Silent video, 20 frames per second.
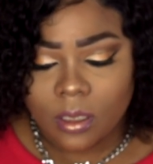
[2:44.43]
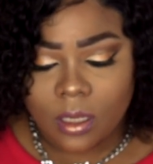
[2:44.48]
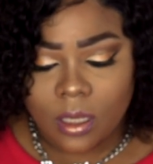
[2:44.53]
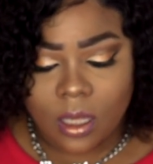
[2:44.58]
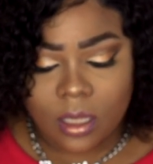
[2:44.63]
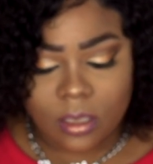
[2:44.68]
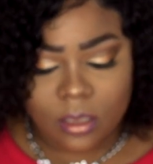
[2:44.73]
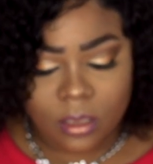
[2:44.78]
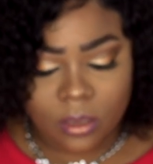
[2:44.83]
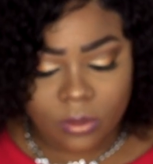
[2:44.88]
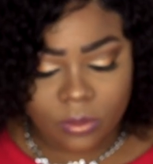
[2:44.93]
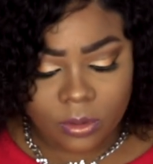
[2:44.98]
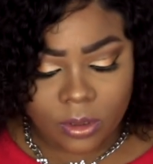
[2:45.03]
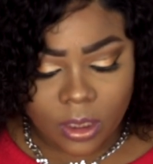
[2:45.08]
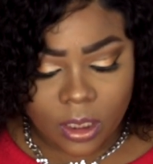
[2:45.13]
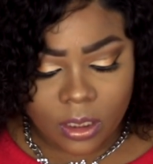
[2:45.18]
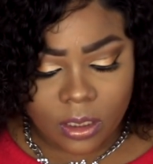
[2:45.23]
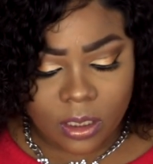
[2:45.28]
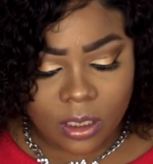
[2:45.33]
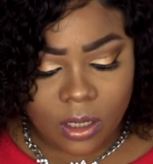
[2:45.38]
It has little
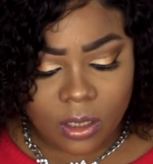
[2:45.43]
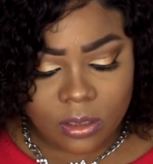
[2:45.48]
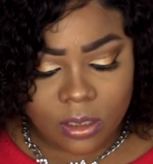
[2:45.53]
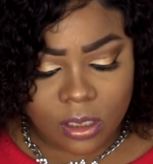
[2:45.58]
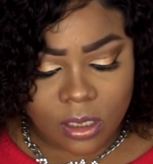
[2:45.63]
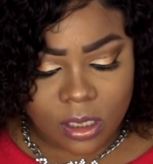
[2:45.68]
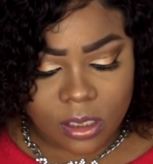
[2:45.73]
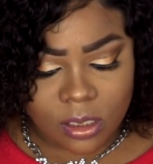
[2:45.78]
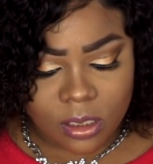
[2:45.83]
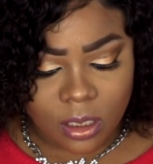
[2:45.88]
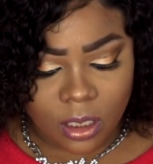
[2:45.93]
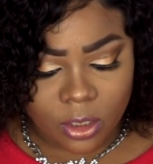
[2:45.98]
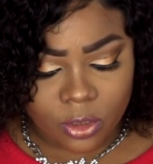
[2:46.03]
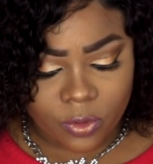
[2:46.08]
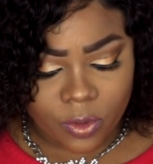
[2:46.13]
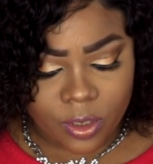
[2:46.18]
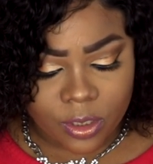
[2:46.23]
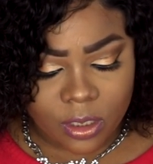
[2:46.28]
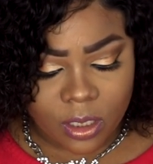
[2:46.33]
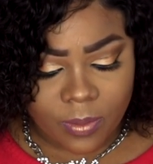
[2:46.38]
details, it has
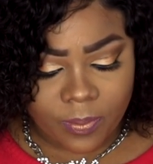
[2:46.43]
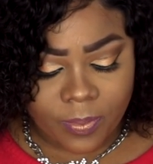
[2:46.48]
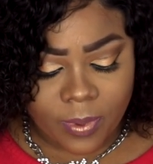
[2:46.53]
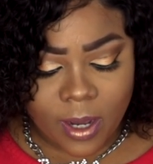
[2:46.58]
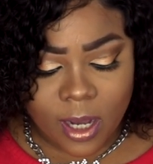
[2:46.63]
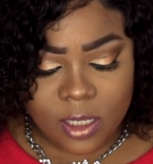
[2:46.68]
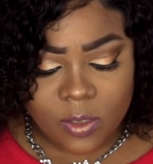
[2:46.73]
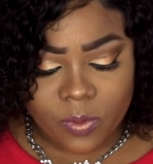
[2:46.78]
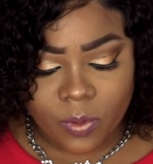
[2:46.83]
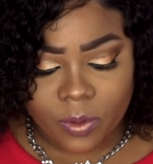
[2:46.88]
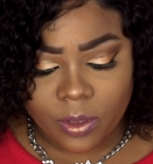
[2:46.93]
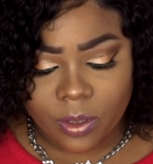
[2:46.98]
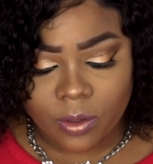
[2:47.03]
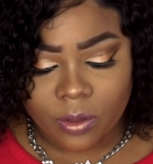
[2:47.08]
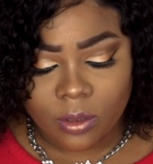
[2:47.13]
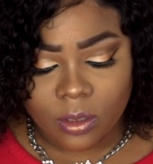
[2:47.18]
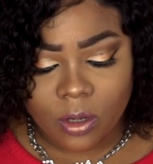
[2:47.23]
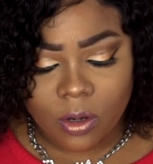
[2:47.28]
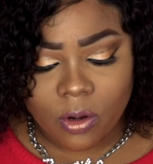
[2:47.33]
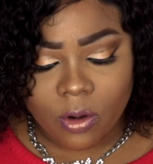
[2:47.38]
Luxury Scent Box with their
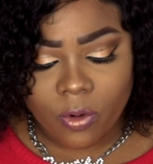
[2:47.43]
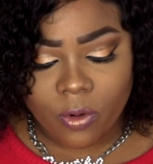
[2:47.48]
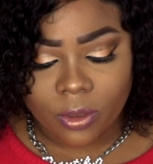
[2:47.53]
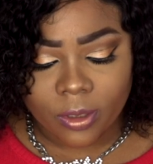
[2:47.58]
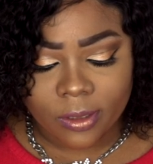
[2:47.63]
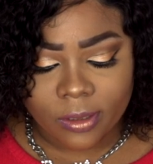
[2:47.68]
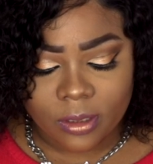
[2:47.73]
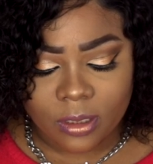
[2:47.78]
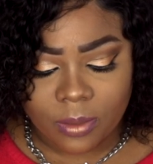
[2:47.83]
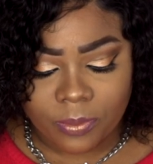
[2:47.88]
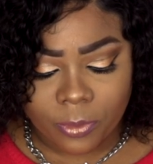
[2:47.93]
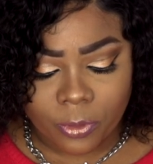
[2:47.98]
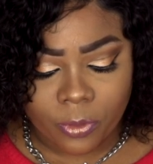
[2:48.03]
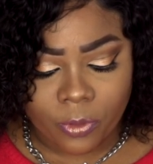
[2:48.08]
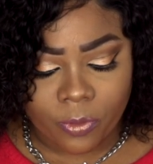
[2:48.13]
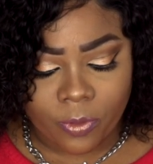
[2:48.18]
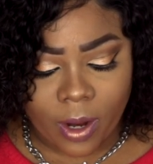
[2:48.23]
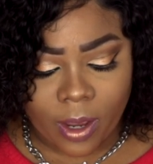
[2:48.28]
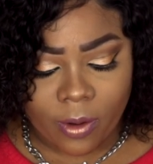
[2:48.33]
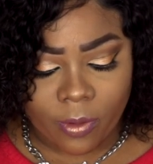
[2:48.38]
logo or the
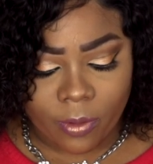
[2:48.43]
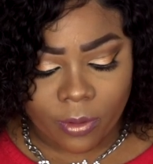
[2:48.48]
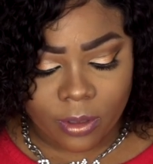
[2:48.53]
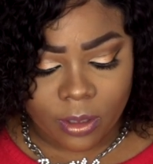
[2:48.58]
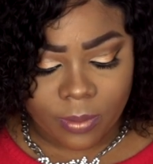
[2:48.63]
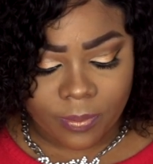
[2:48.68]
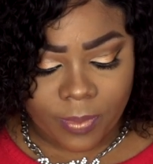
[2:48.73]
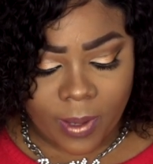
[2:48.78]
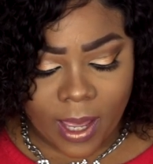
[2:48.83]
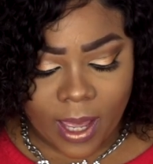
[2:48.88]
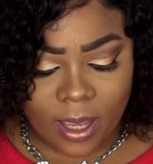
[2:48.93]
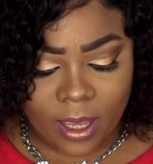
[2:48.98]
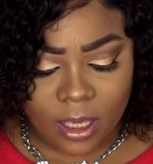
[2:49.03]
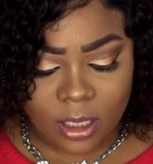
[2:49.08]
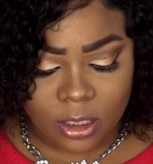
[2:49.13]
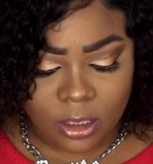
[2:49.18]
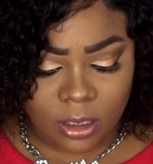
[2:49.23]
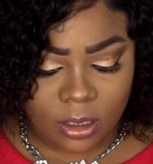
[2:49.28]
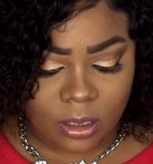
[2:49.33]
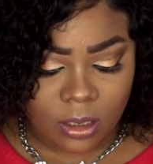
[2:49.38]
symbol right on the
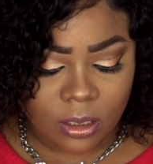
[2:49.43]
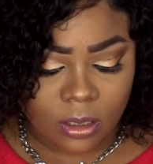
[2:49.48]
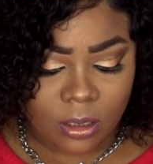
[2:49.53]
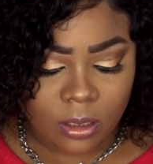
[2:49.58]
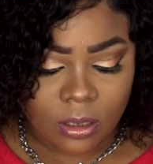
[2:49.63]
packaging.